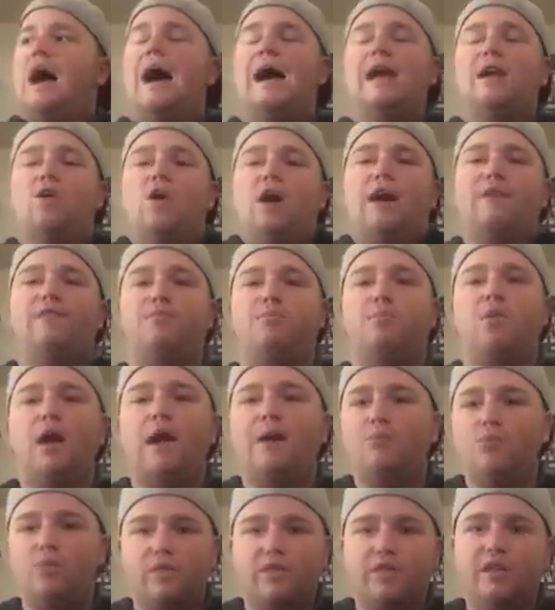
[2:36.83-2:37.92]
I don't have a
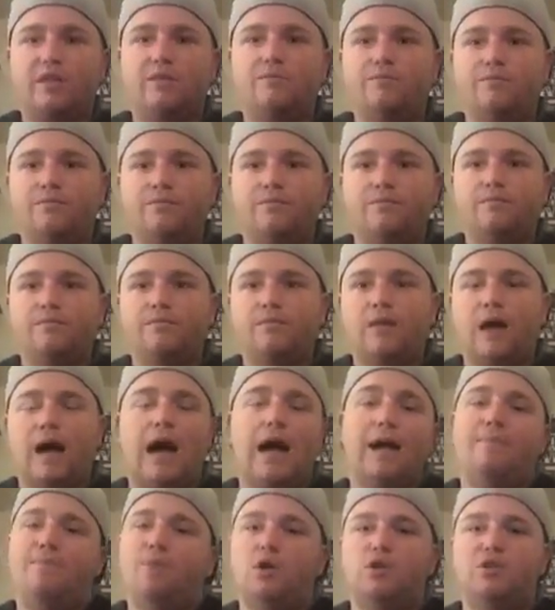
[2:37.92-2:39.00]
problem with it.
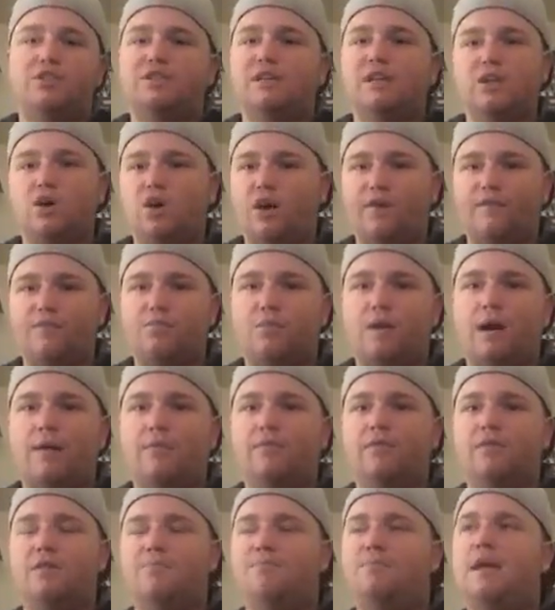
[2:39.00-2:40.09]
I personally don't have a
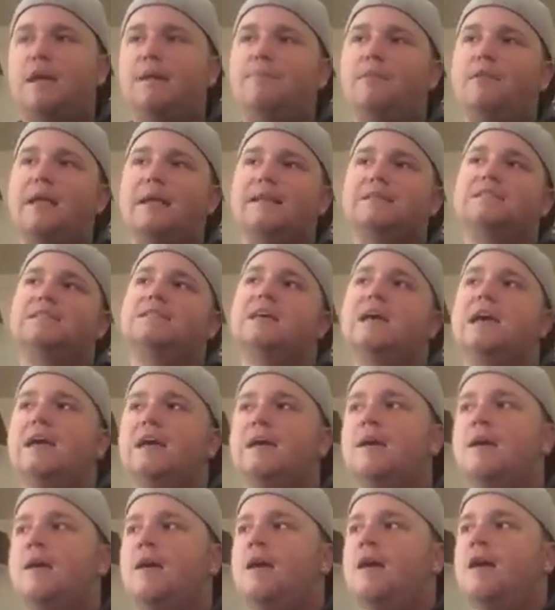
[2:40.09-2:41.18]
problem with it. People that
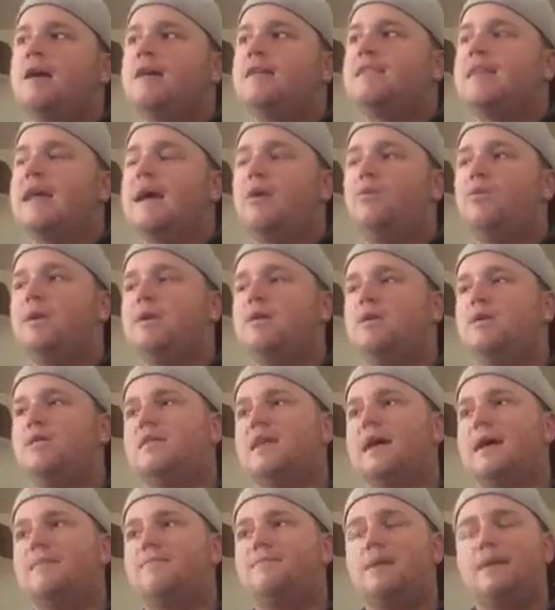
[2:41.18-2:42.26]
say that we
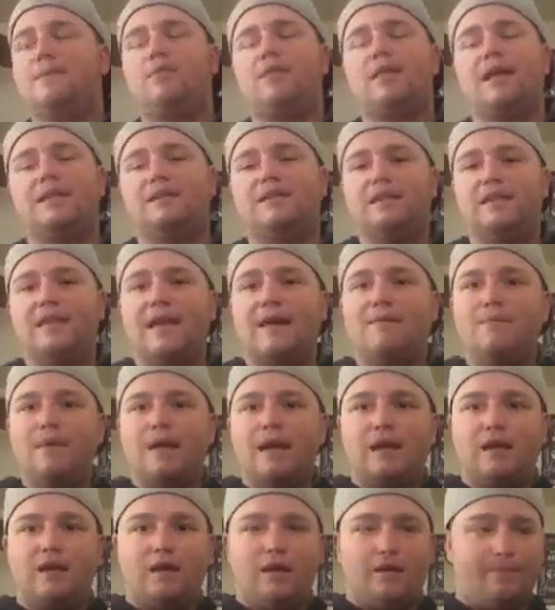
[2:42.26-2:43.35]
that people that did that
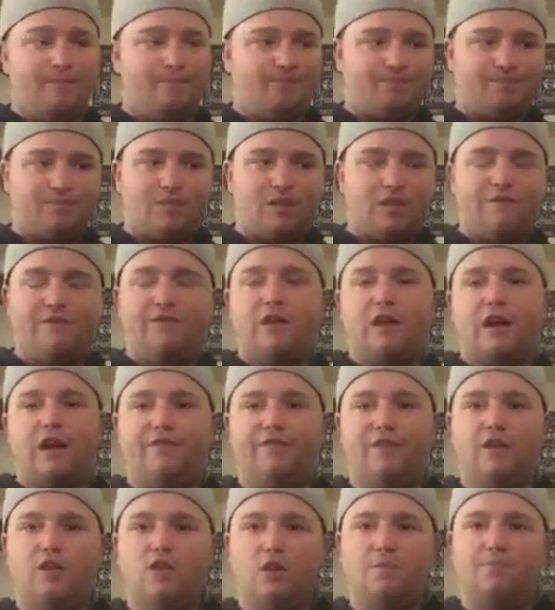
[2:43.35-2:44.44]
make a
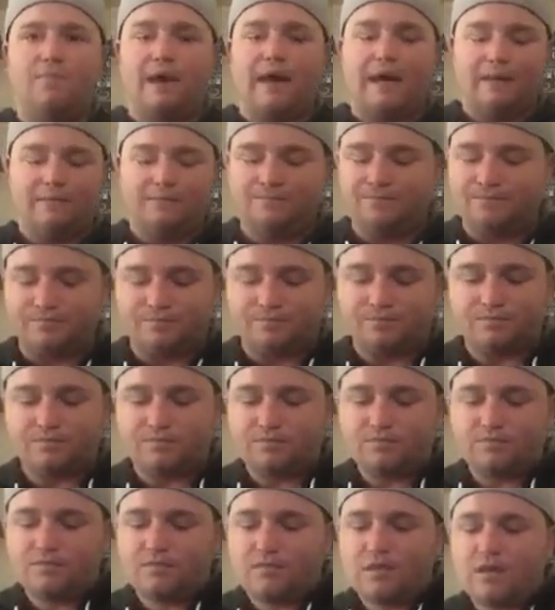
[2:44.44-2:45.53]
Philadelphia look bad,
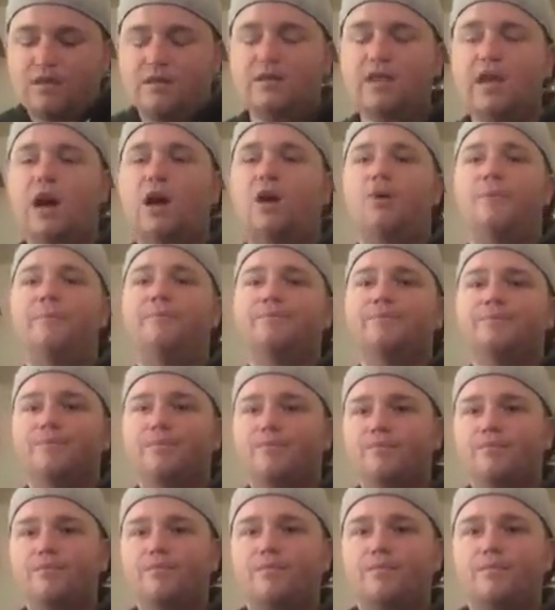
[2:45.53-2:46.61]
no.
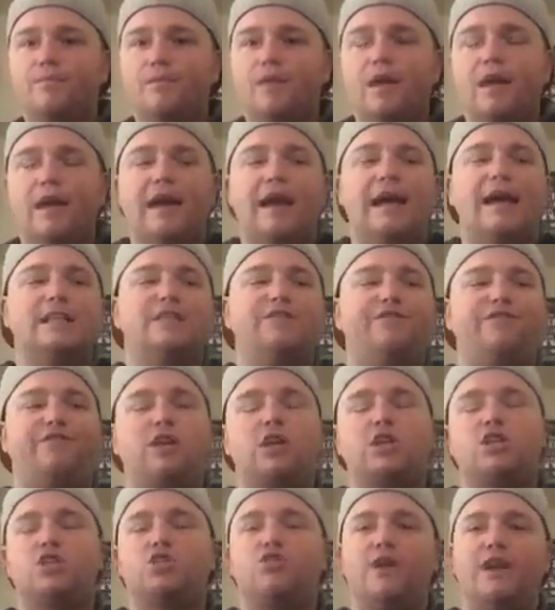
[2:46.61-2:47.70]
It's
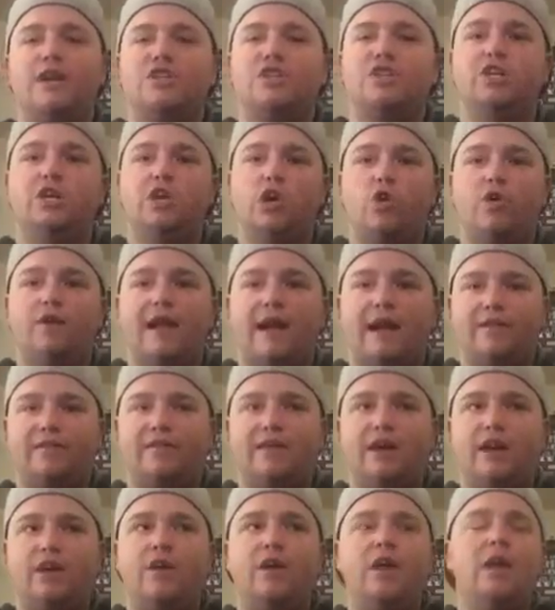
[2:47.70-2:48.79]
frustration going out
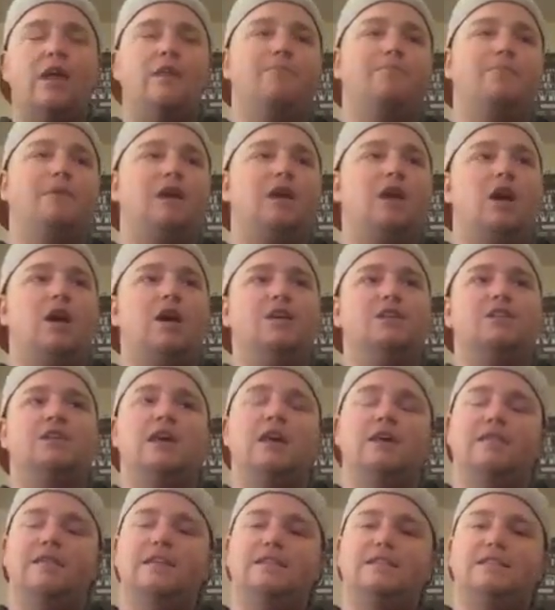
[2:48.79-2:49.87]
there because
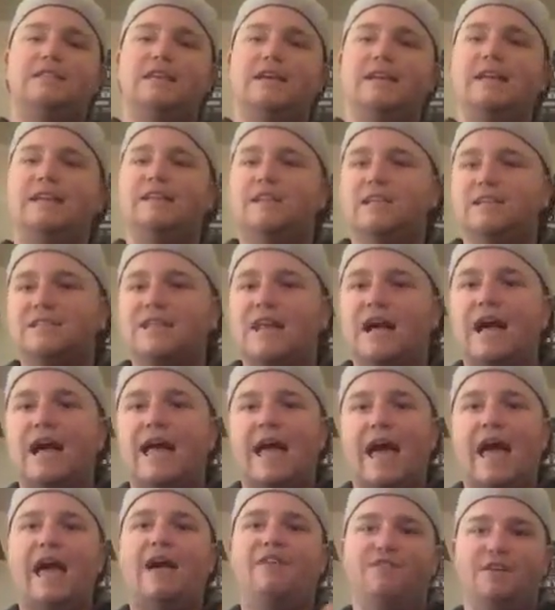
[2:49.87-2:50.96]
this city does
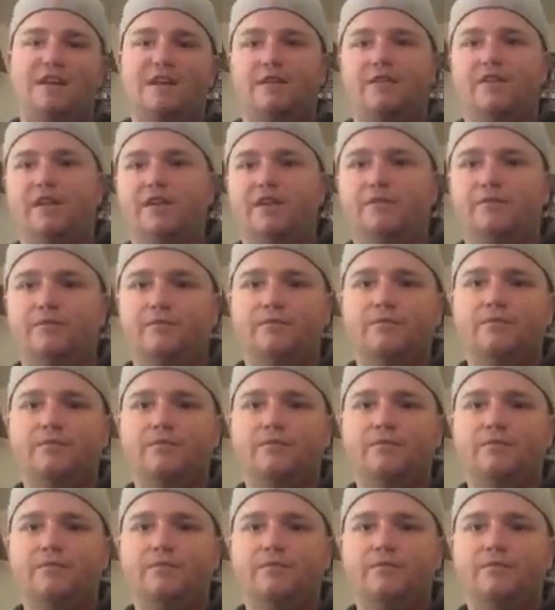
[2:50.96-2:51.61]
not have anything.